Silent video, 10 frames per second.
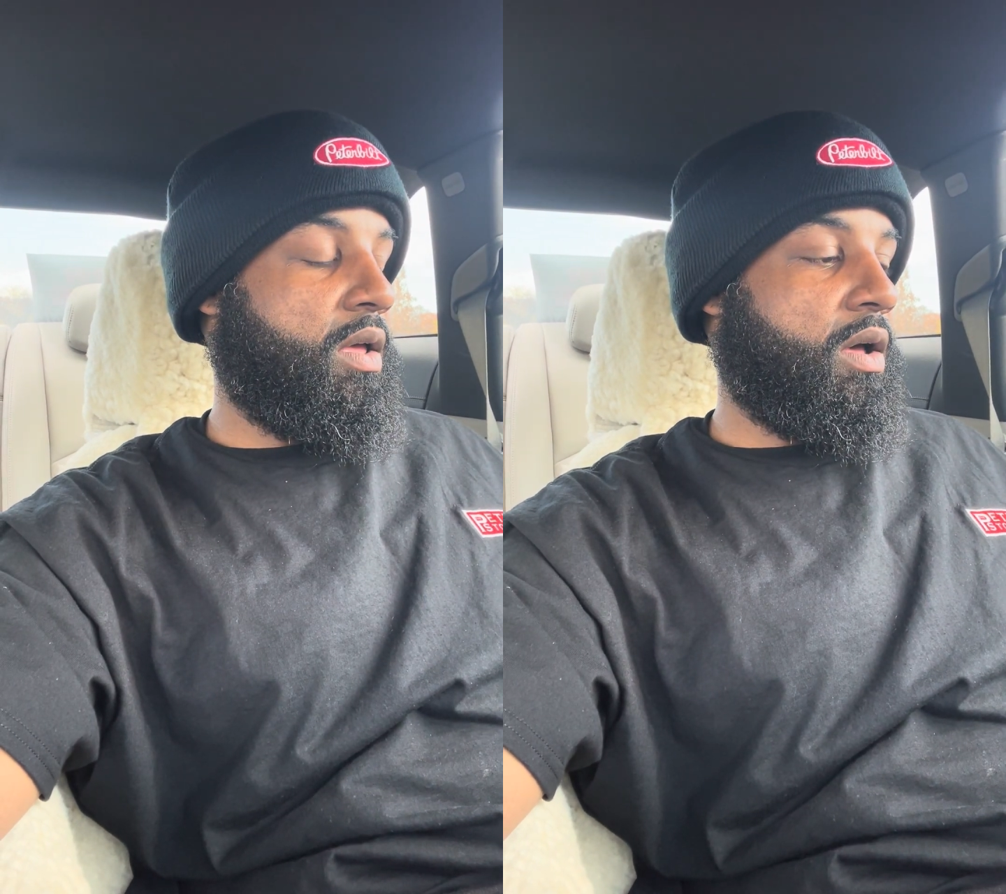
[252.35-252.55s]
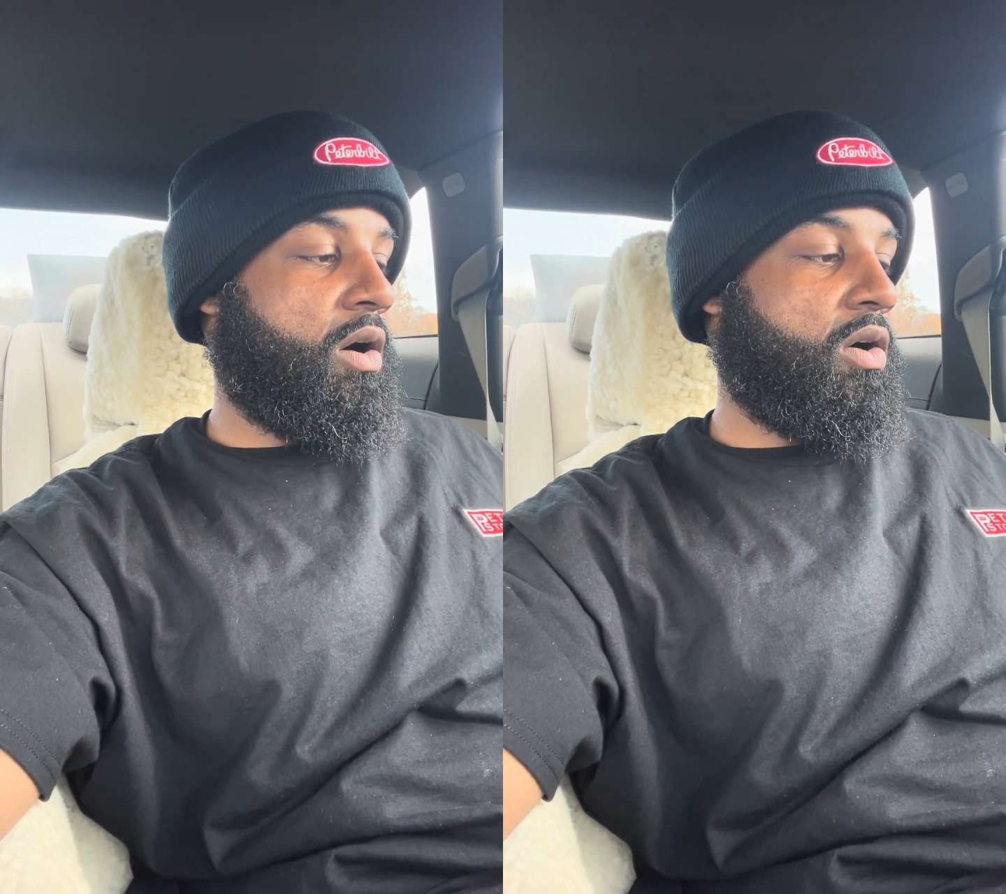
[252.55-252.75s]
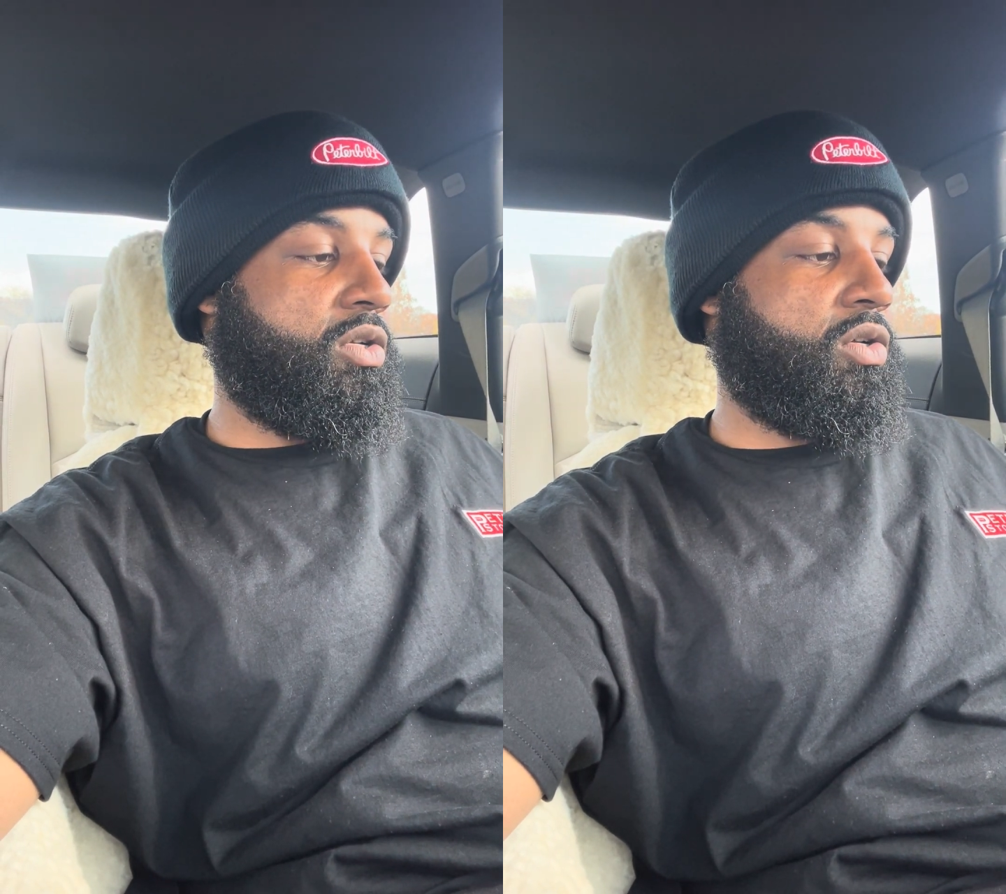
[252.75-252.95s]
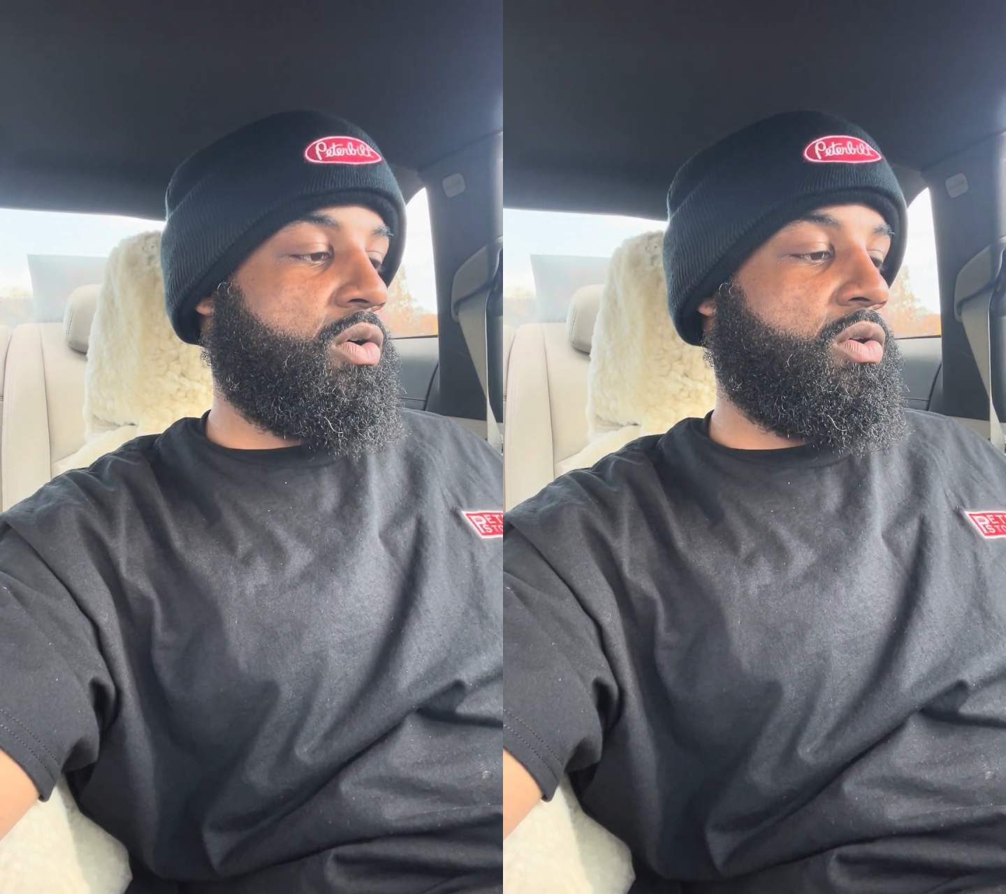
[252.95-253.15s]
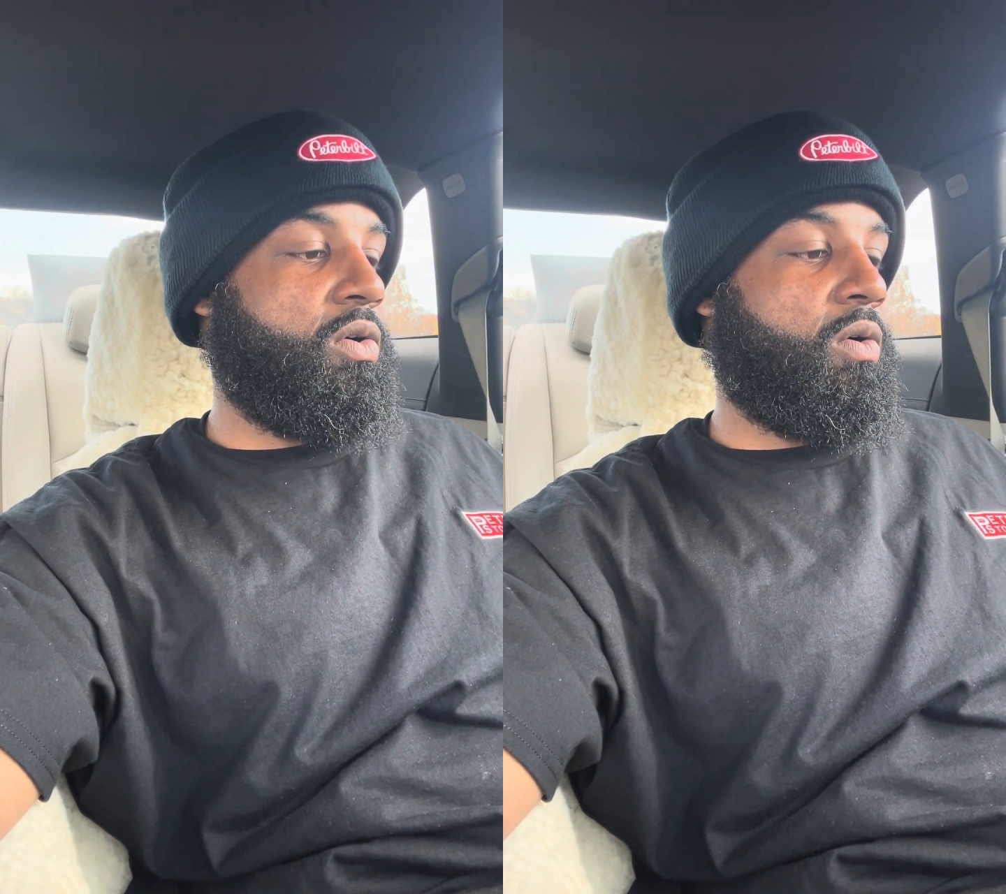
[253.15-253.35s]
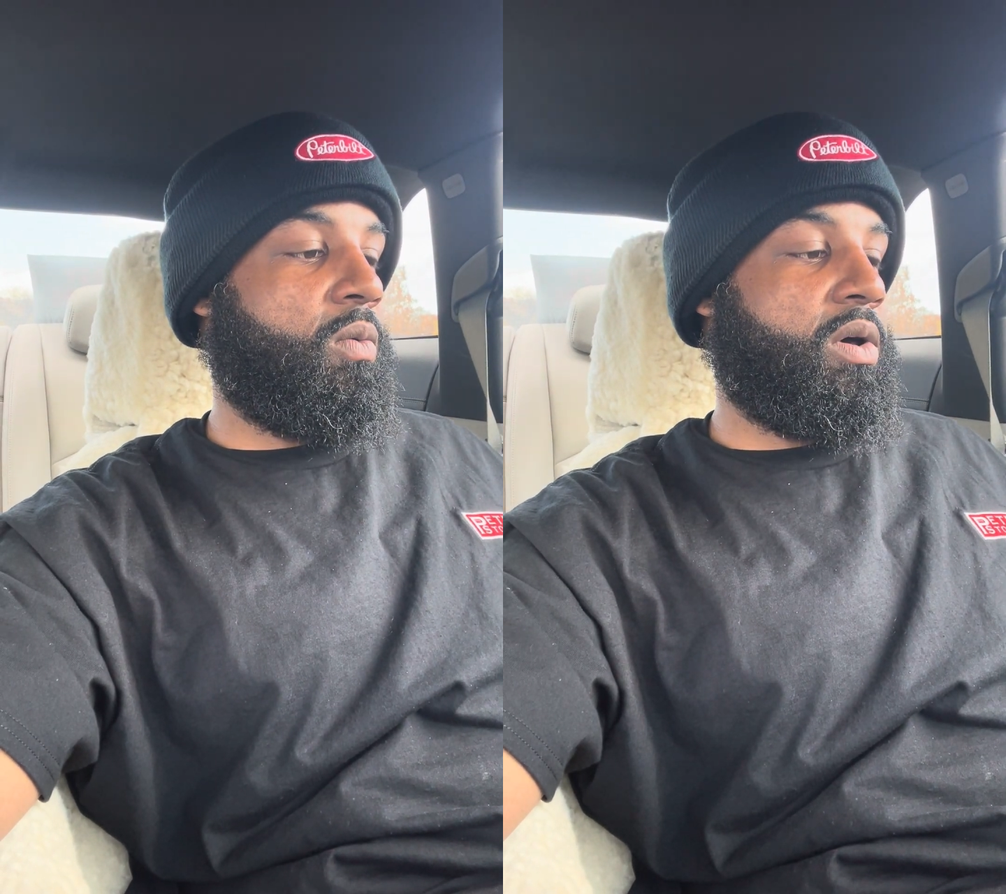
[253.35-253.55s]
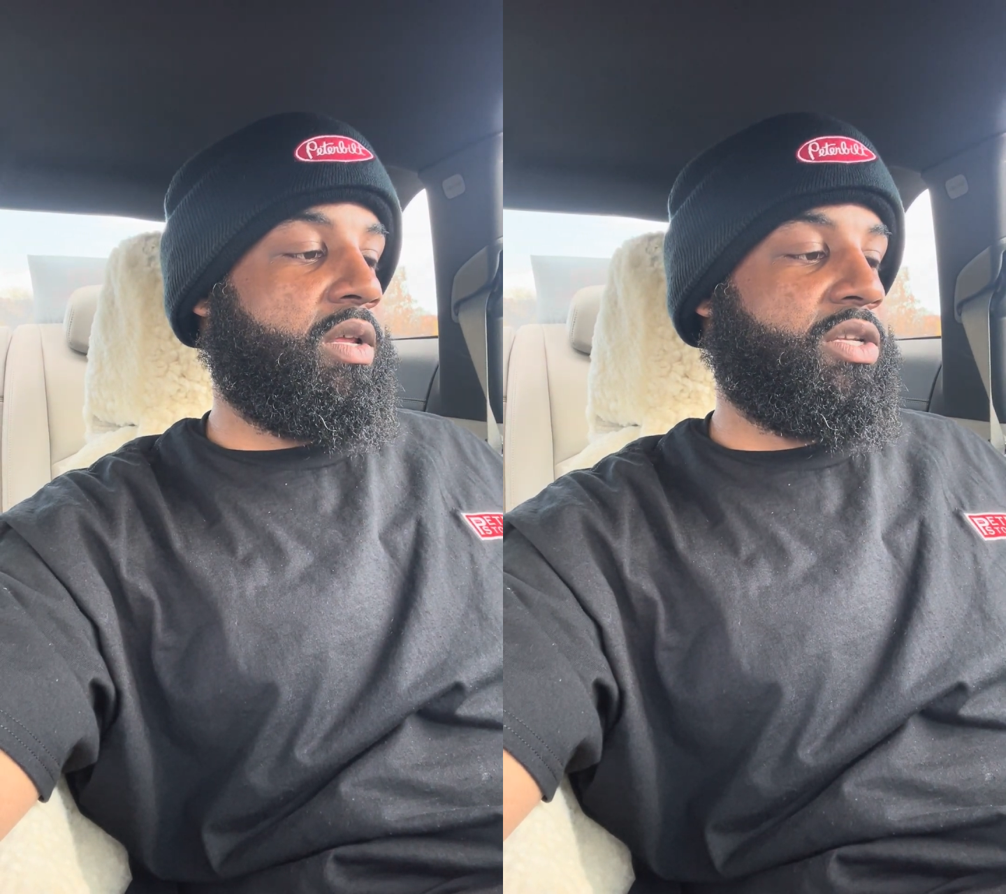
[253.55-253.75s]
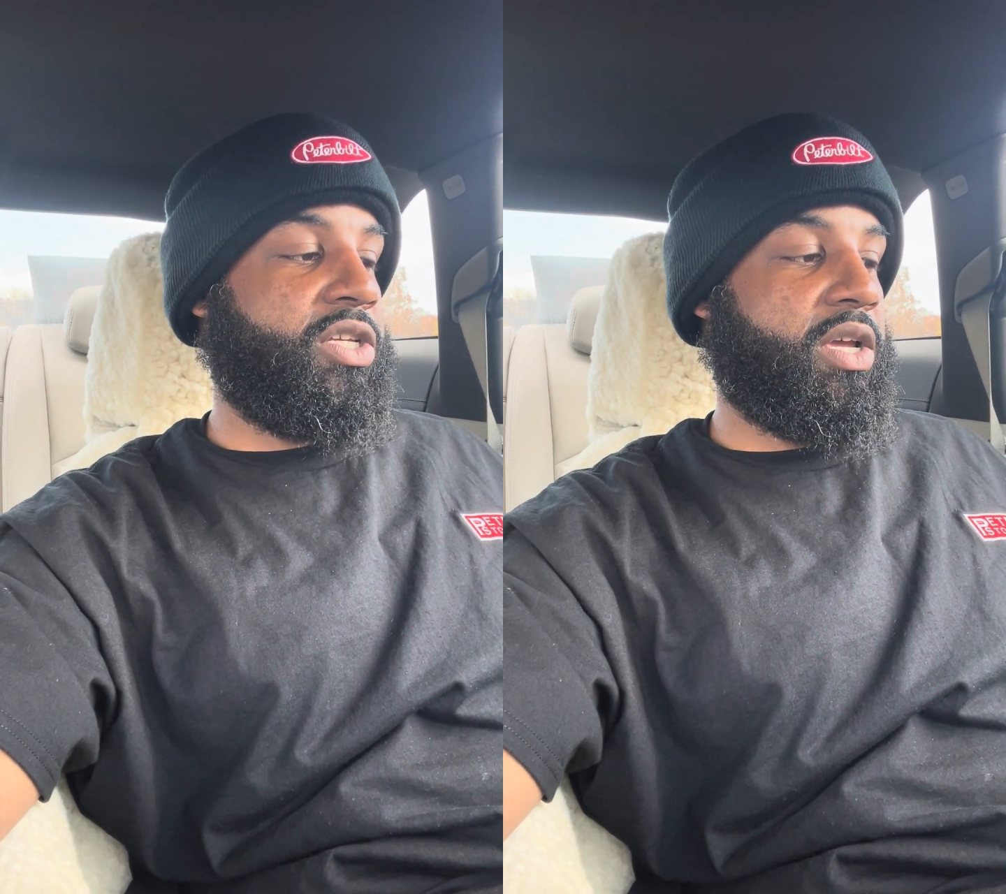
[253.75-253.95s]
Also, you're going to want to
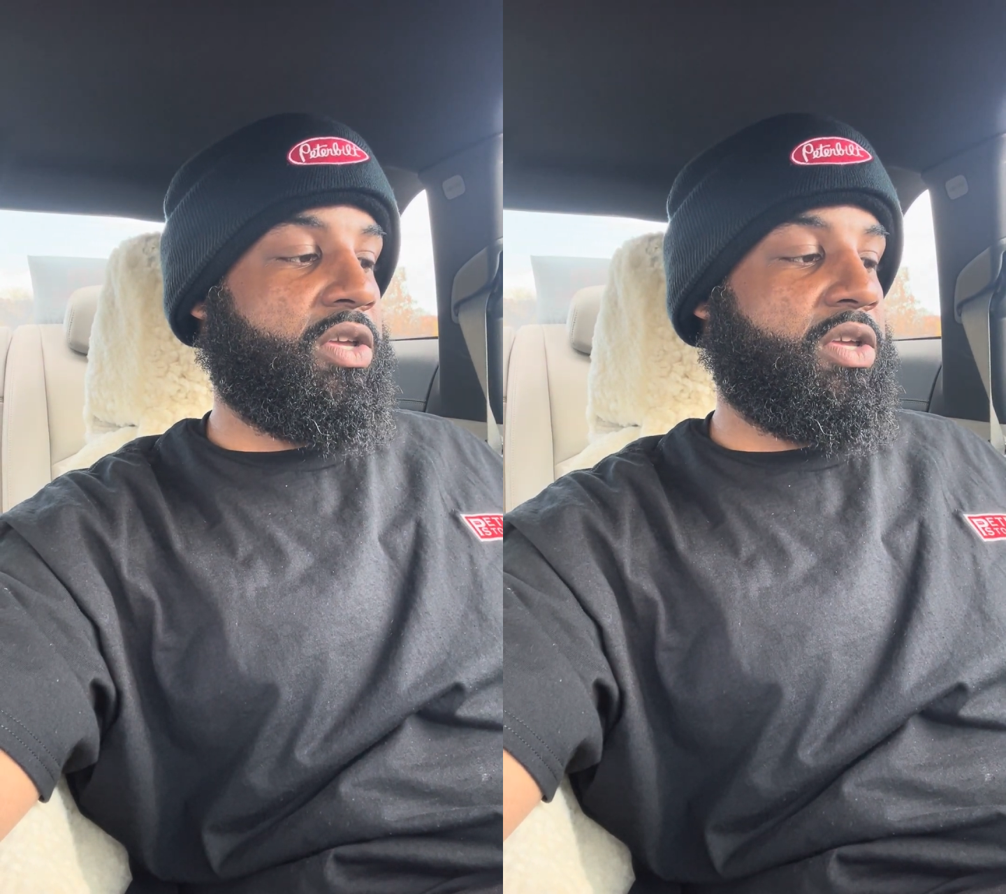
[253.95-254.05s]
check